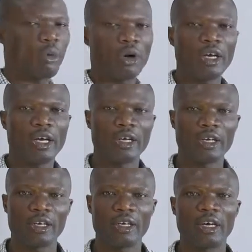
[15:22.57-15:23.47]

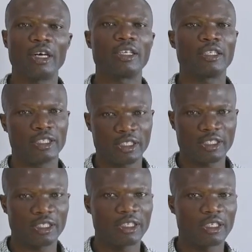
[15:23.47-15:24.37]

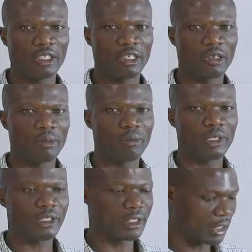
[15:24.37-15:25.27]

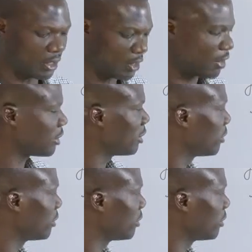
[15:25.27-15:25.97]
160%.